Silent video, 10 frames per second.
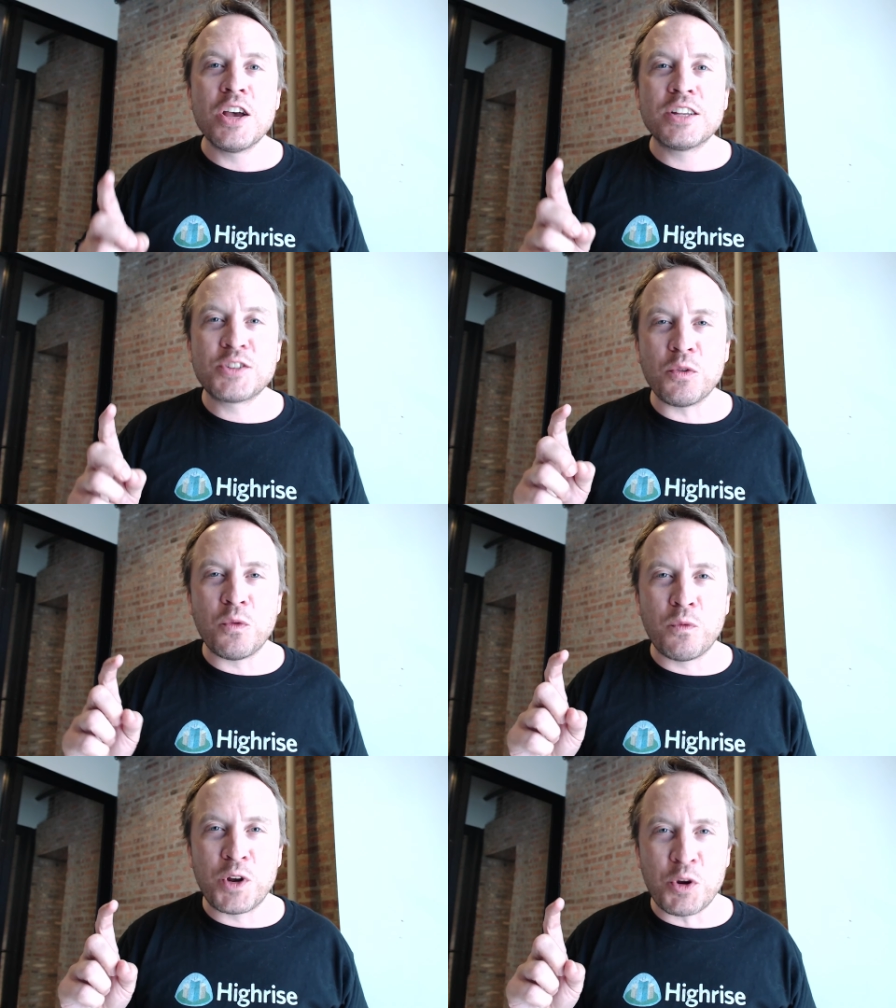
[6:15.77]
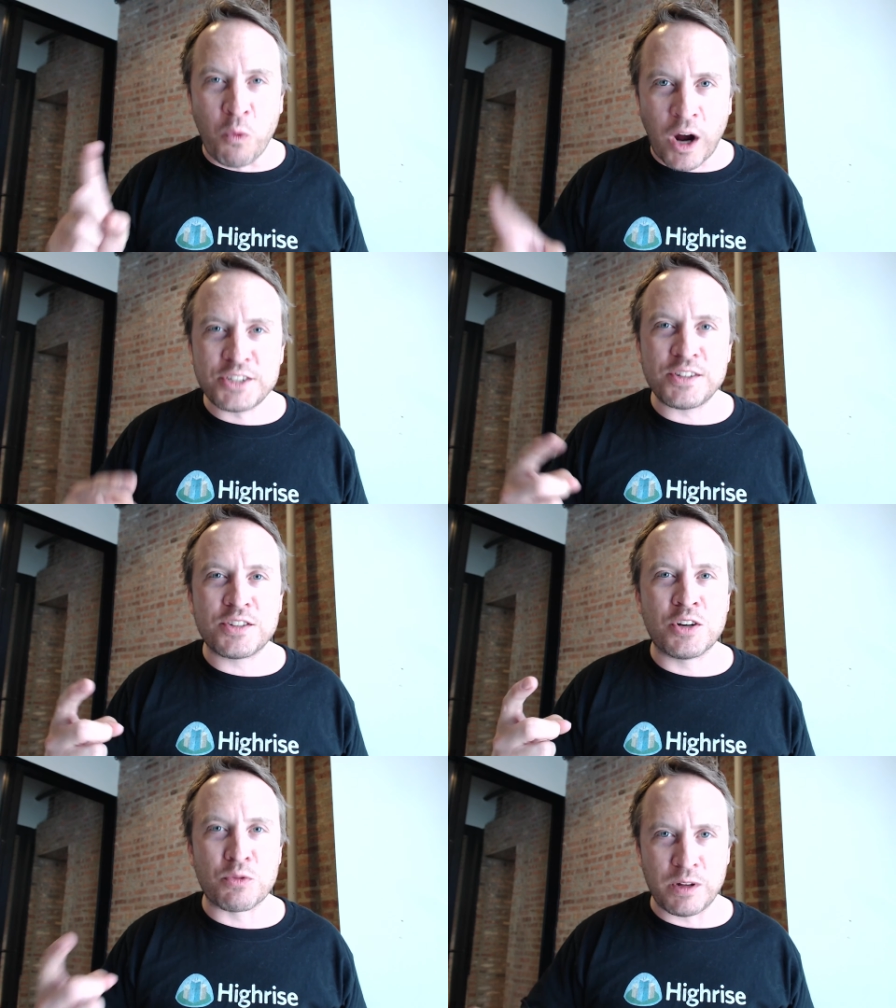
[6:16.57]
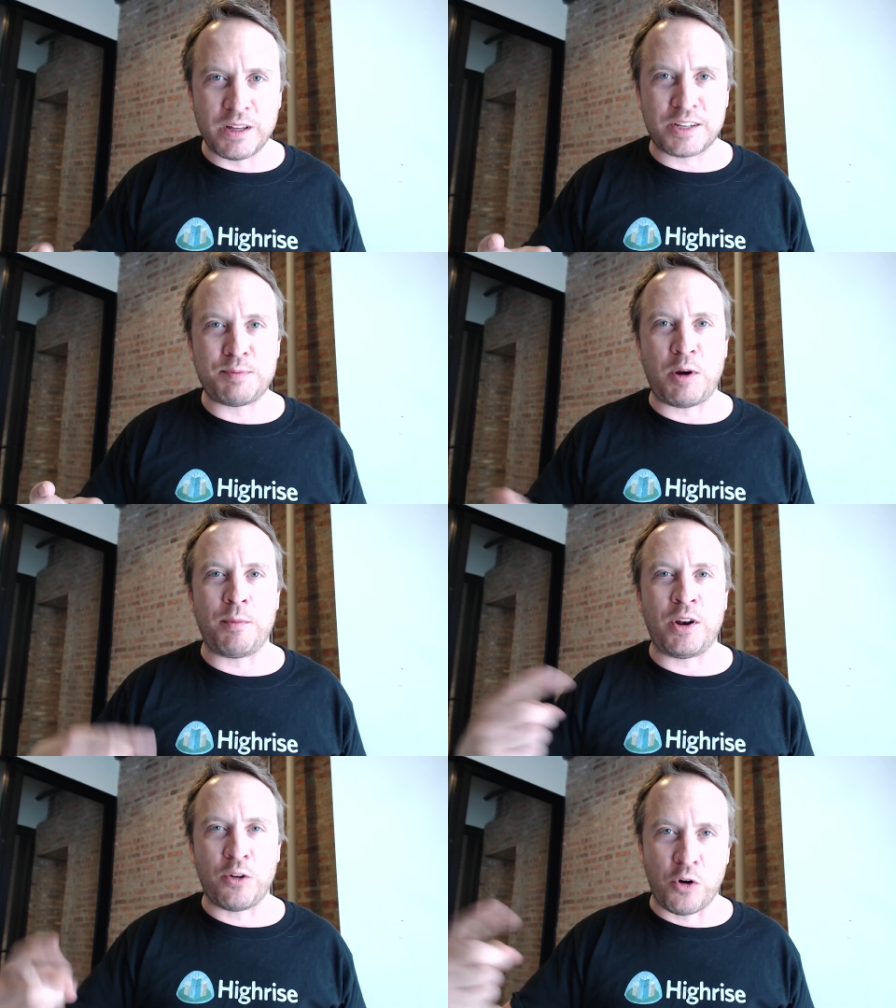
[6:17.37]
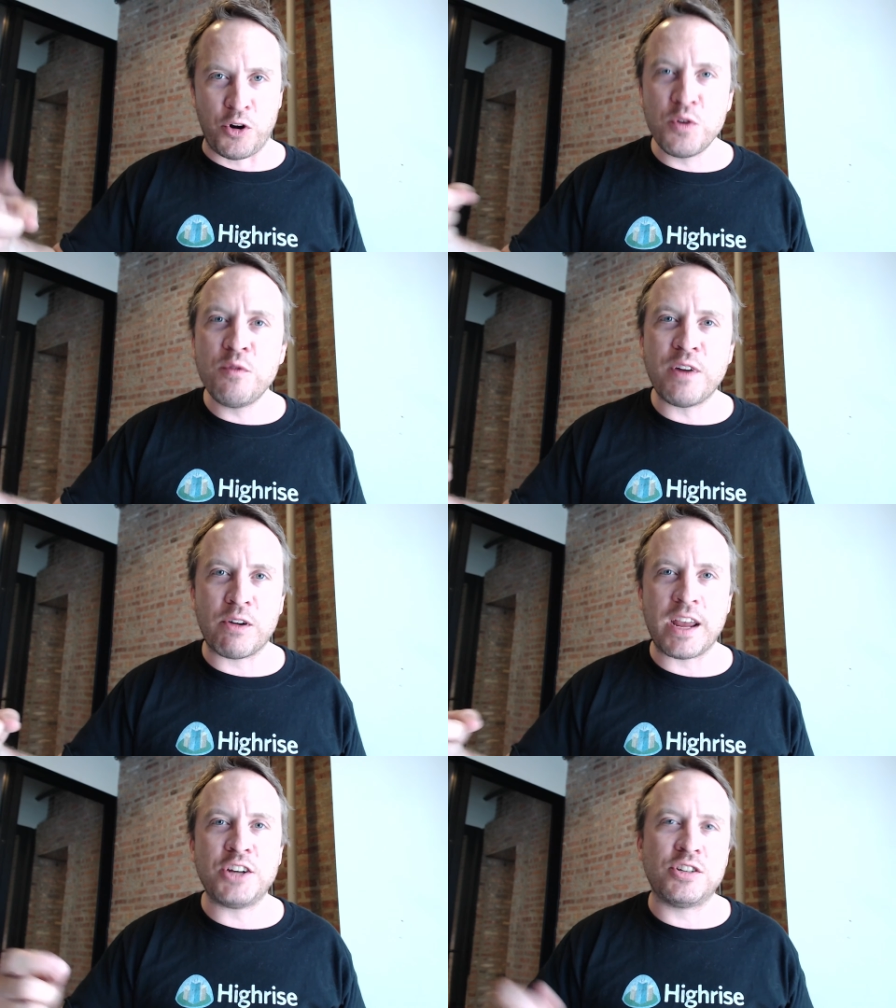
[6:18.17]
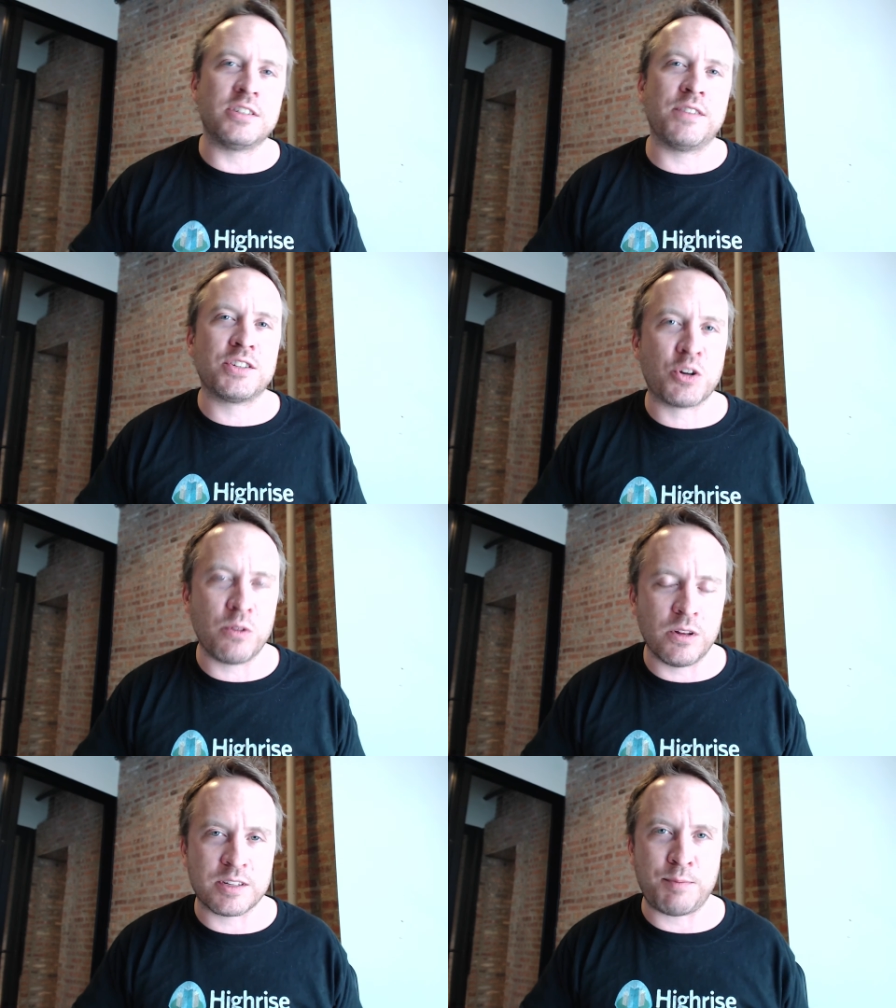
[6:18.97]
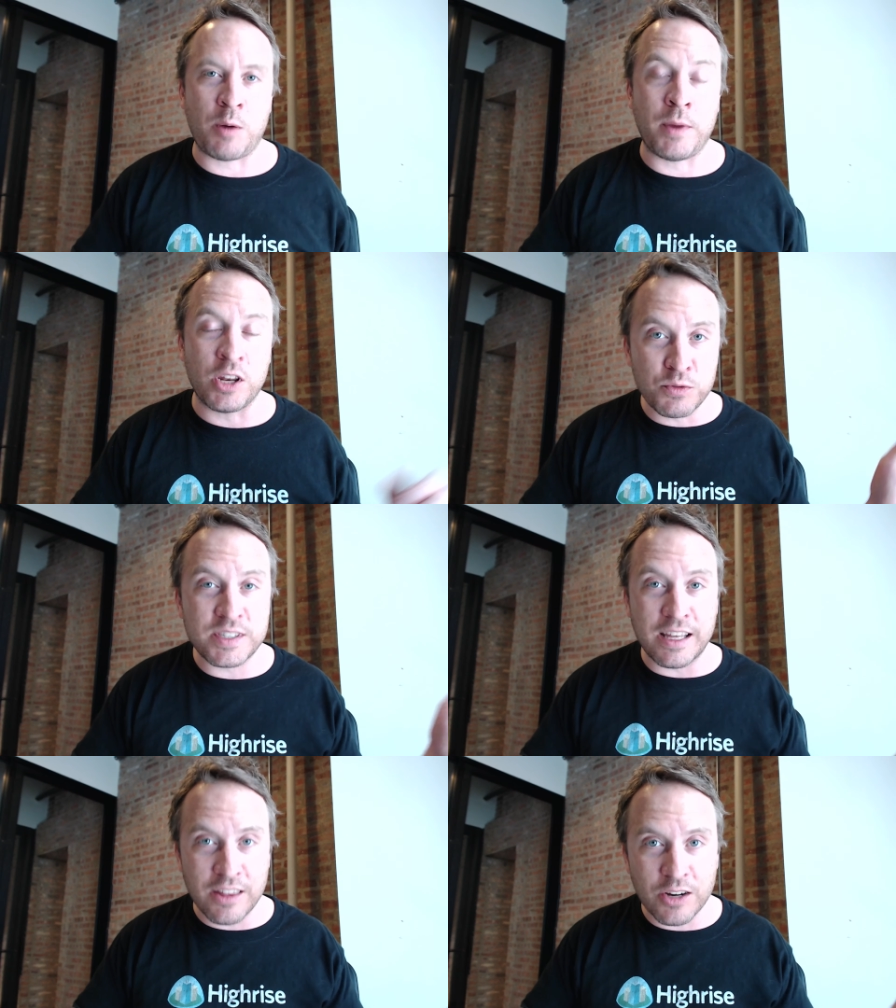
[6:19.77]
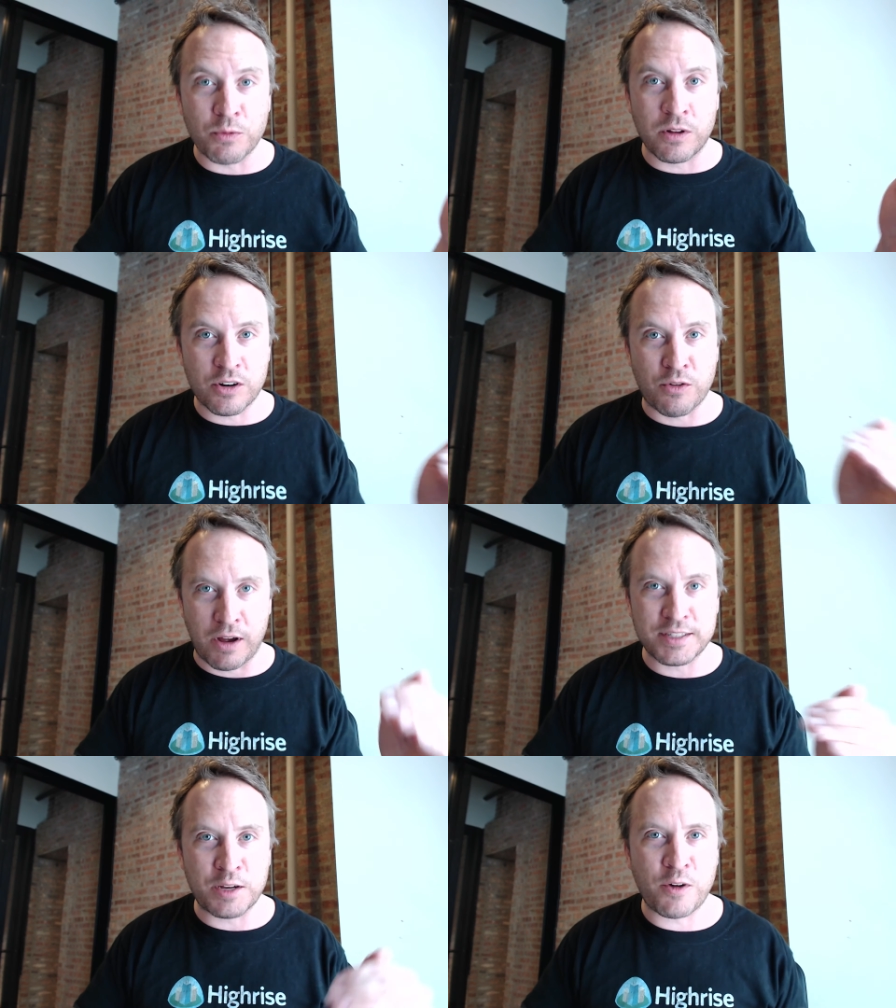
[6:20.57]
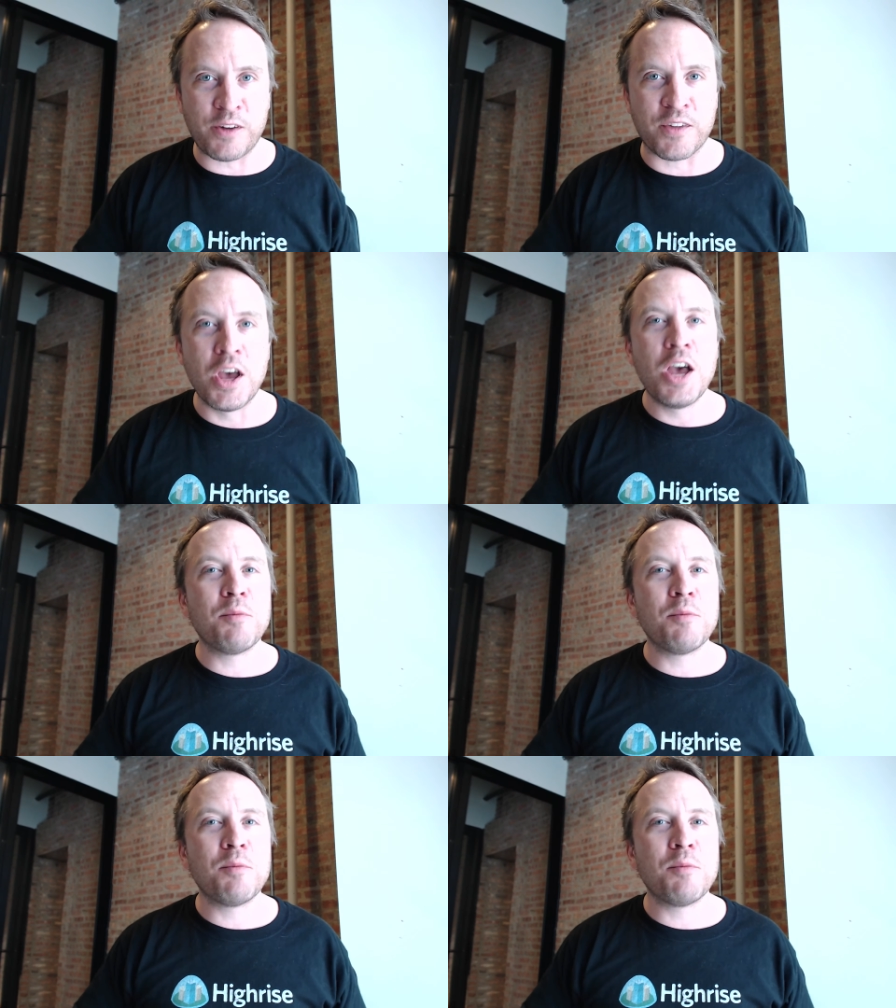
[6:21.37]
So when you watch this gorilla experiment or, or, new variations of this gorilla experiment, you see the gorilla crossing in front of you,